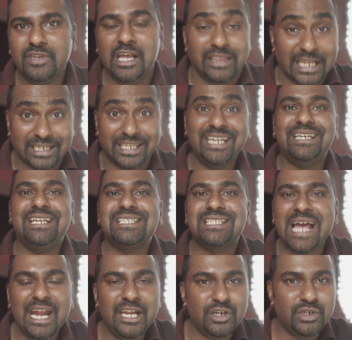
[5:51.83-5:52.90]
that he
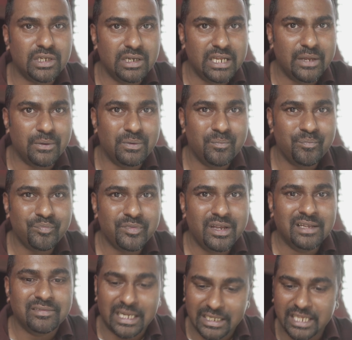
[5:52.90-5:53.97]
desired to live,
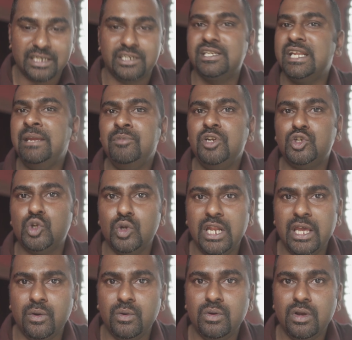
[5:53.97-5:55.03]
that he dreamed to
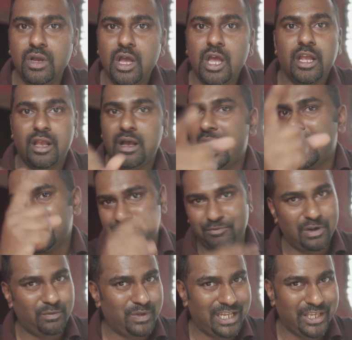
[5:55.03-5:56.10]
live. God is
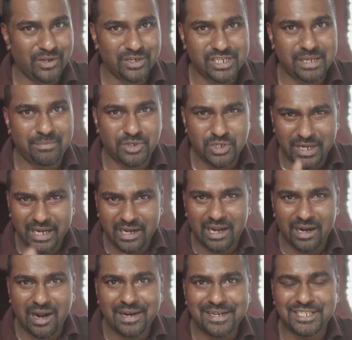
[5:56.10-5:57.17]
fulfilling your dream. Today,
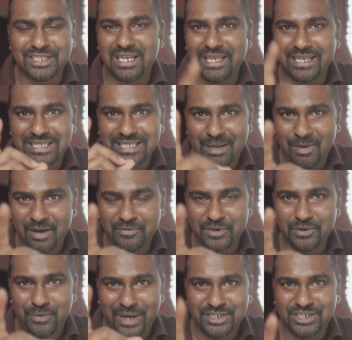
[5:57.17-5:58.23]
God is telling some of
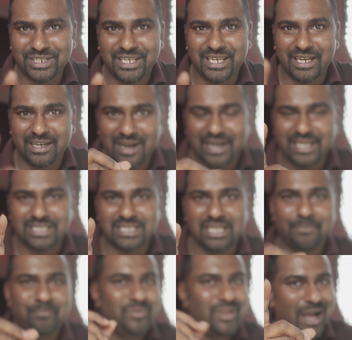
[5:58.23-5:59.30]
you watching here, God is
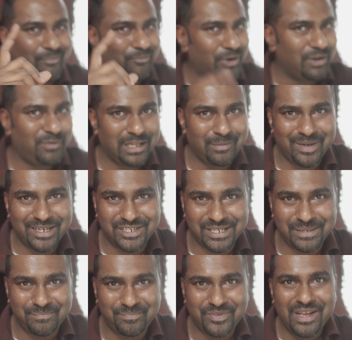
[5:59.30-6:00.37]
telling, I'm fulfilling my
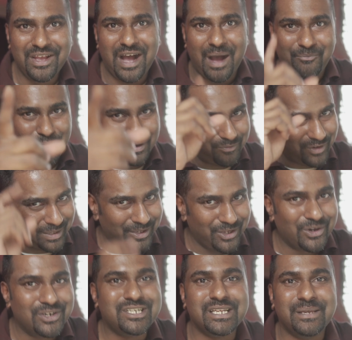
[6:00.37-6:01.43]
dream. I'm fulfilling
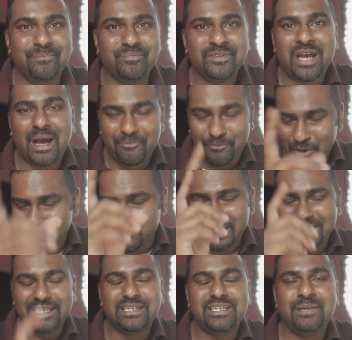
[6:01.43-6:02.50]
your dream. I'm
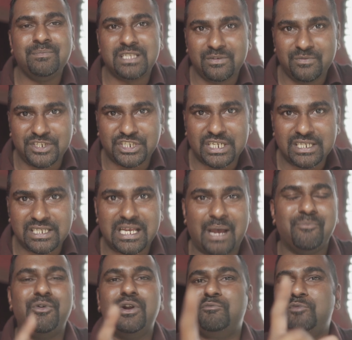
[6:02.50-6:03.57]
fulfilling the dreams and visions.
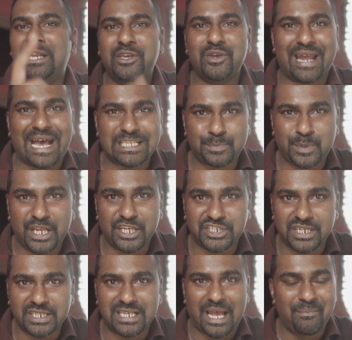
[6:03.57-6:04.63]
I'm fulfilling your
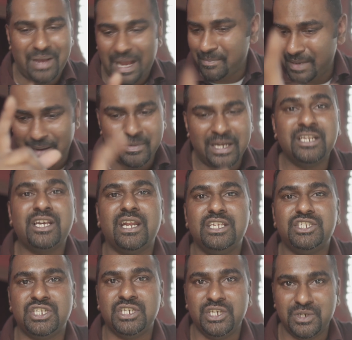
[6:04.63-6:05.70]
aspirations. I'm, I'm
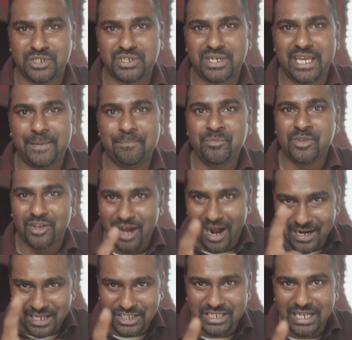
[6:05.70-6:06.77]
encouraging you today.
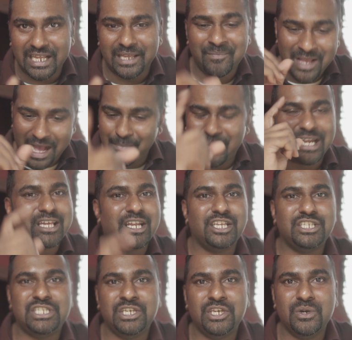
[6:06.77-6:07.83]
God is telling, I'm
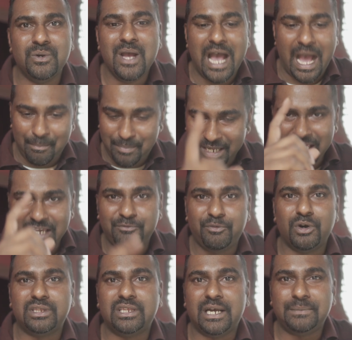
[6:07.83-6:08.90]
encouraging you. I'm bringing
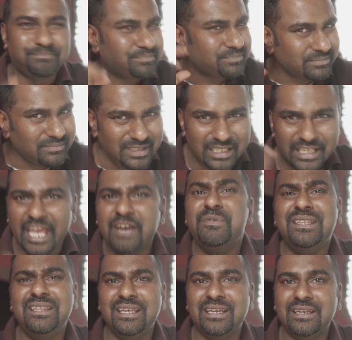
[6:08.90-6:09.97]
forth
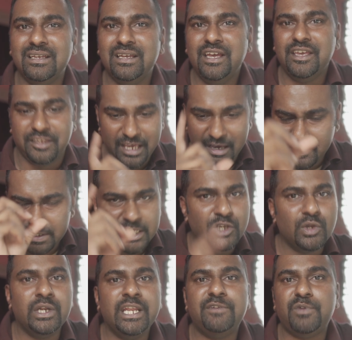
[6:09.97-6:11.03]
everything everything
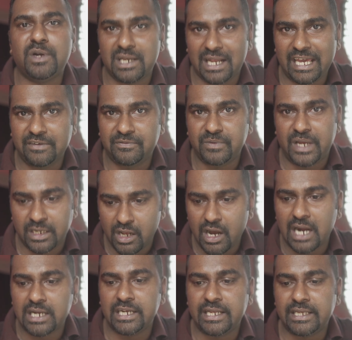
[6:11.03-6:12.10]
you need for life and
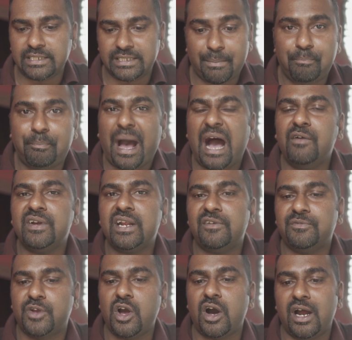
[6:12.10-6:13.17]
godliness the power
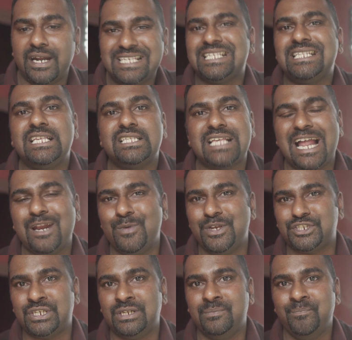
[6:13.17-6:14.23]
of god is in the
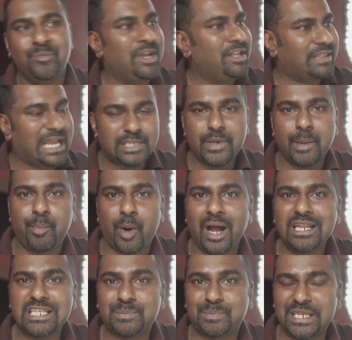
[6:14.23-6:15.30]
salvation that's why
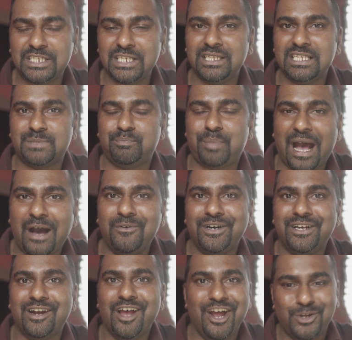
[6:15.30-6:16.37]
paul is preaching this
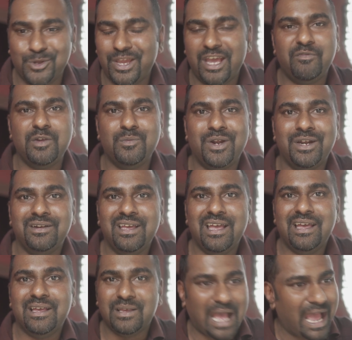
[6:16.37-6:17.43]
power to
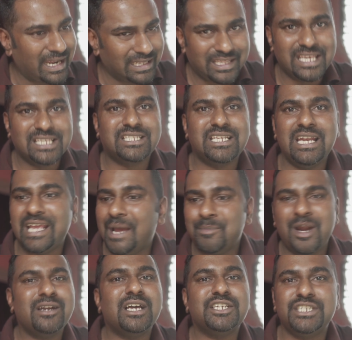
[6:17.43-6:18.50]
everyone and he's telling i'm
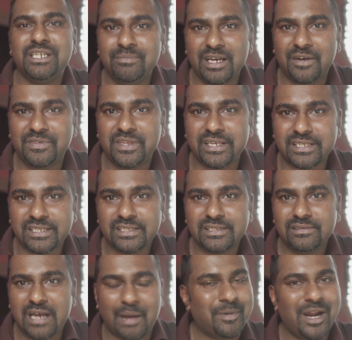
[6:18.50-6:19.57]
not ashamed of this
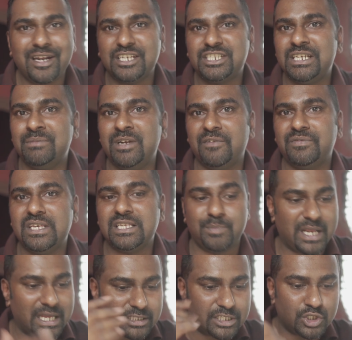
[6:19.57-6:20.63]
I'm not ashamed of this
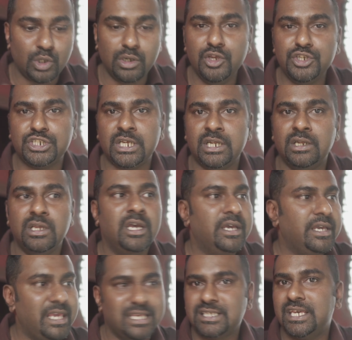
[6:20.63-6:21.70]
because the solution
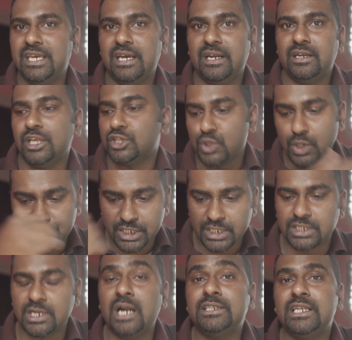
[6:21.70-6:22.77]
is here. The solution
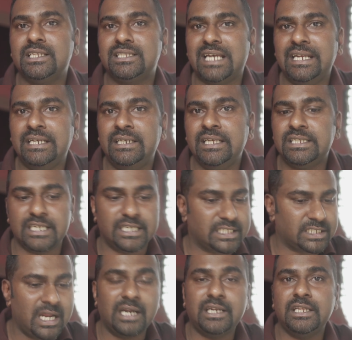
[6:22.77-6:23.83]
is not in the scientist, it
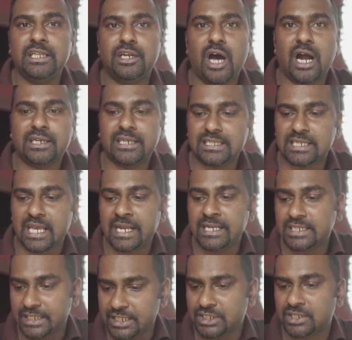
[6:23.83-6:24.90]
is not in the doctor's
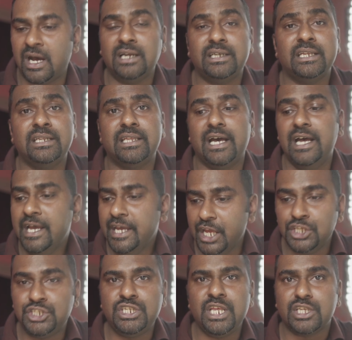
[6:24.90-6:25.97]
hands, it is not in the
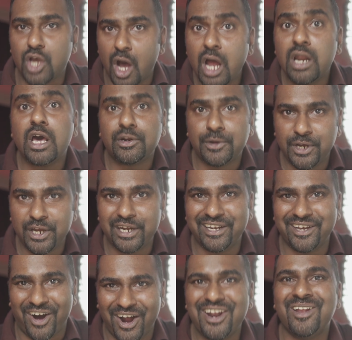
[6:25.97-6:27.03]
engineers. All are good,
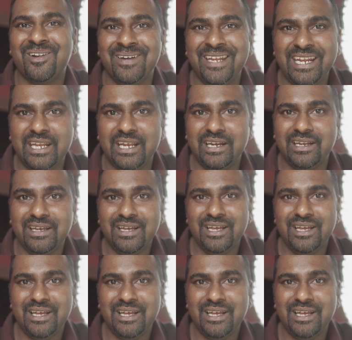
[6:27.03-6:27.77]
all are needed.